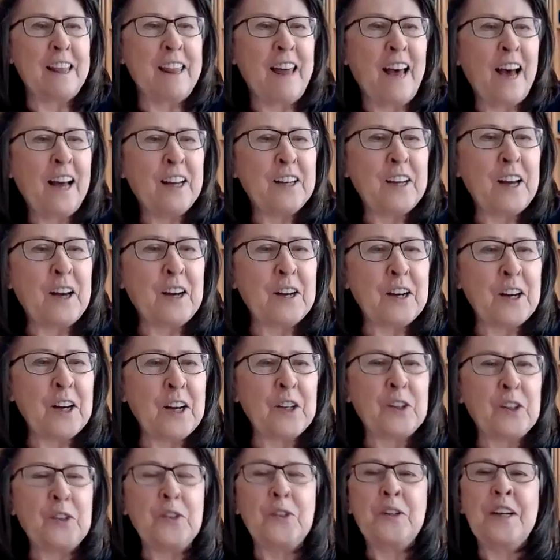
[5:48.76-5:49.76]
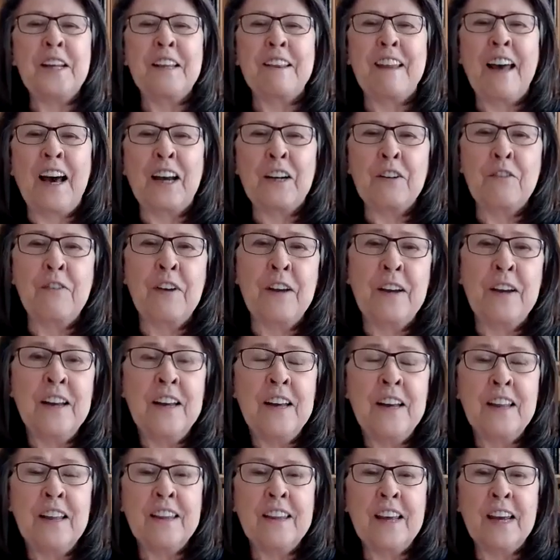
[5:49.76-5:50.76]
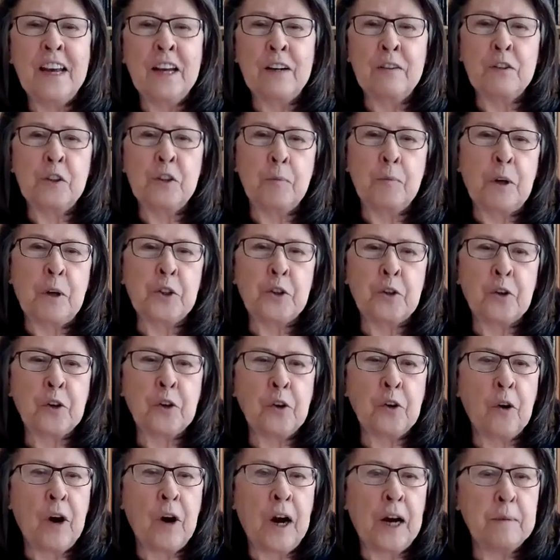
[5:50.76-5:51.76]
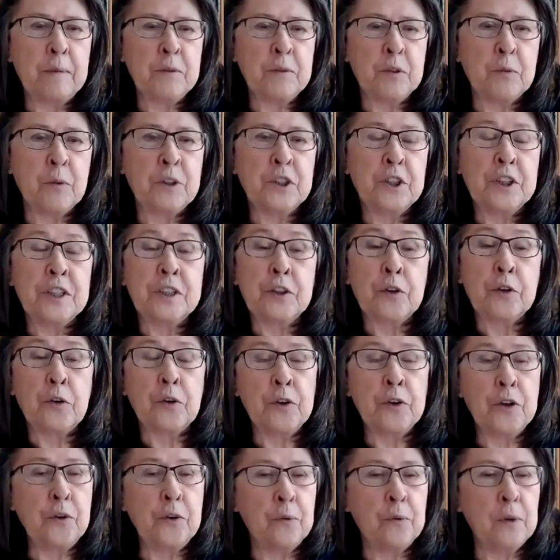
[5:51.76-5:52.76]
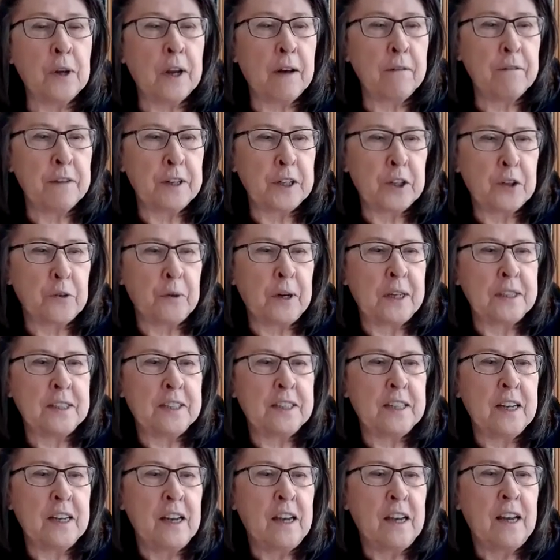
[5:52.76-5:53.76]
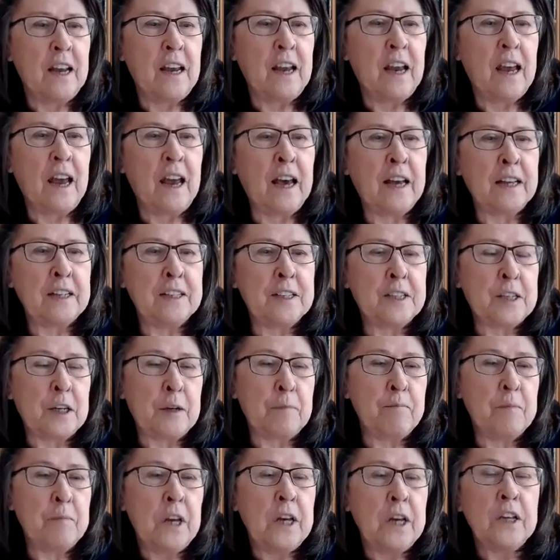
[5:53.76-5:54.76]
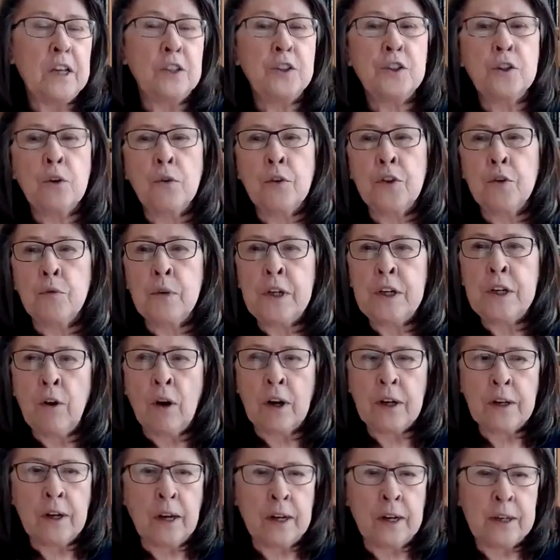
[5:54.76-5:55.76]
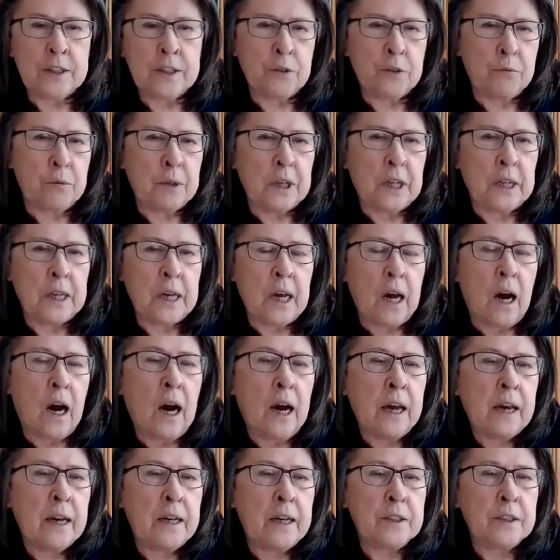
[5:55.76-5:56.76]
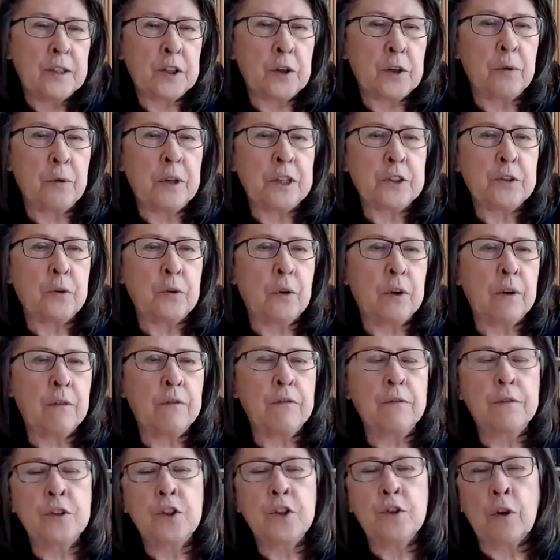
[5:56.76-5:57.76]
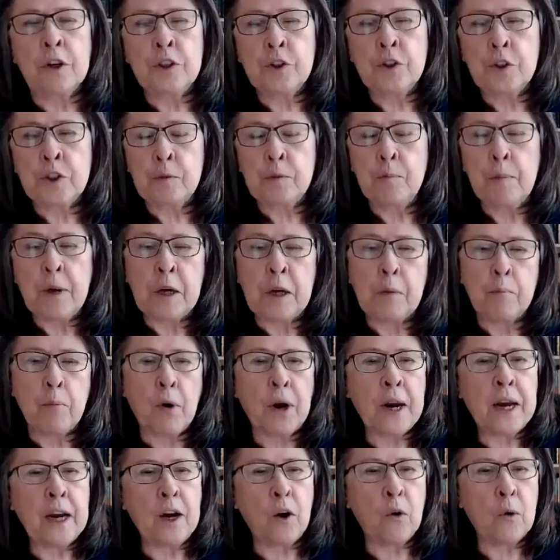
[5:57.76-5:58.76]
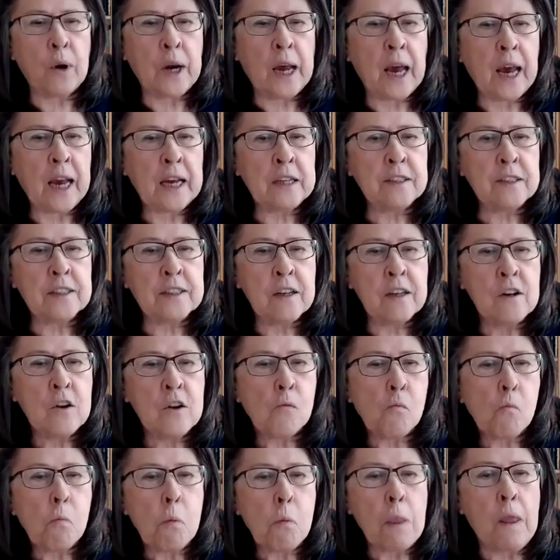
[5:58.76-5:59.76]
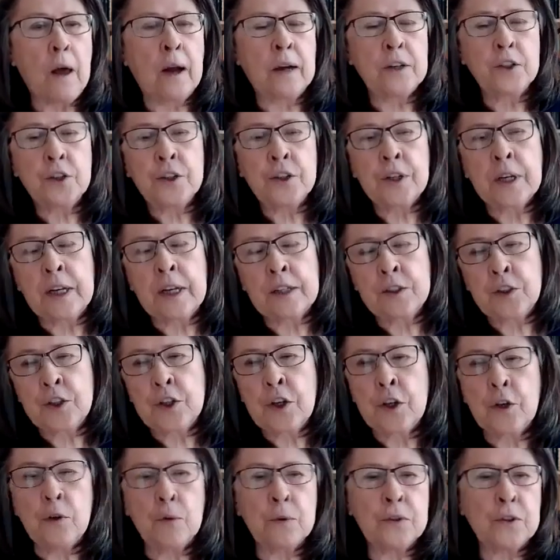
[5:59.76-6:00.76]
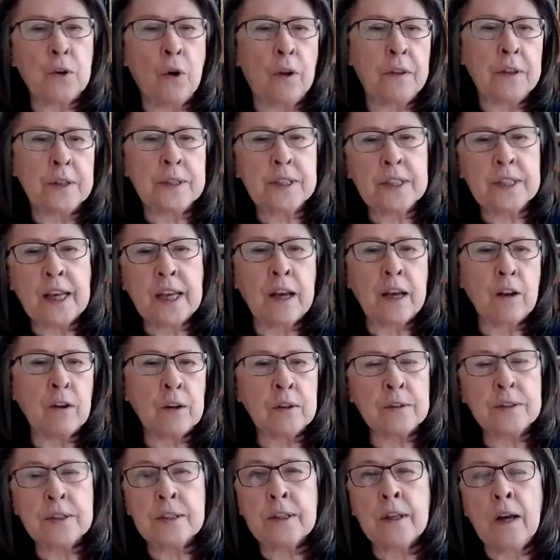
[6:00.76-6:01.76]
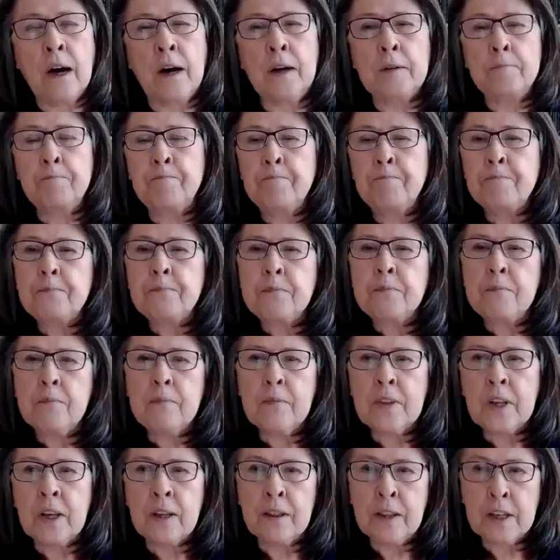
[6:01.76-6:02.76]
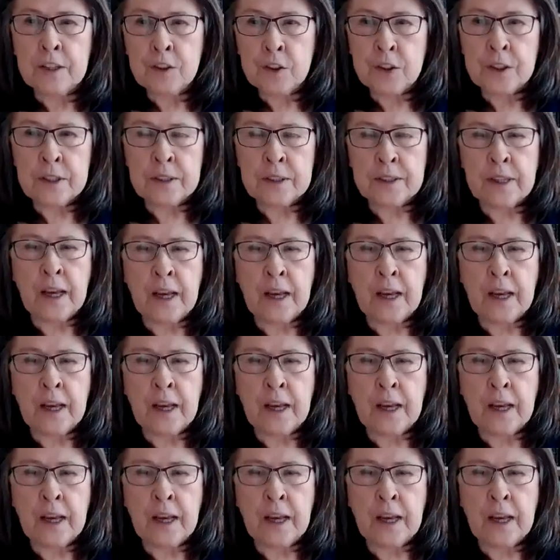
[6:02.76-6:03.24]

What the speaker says: that, including that of the head of special crimes, which is her new love interest. And so Three Dog Night is really, I consider it sort of George's big breakout case. She gets to use all the skills that she's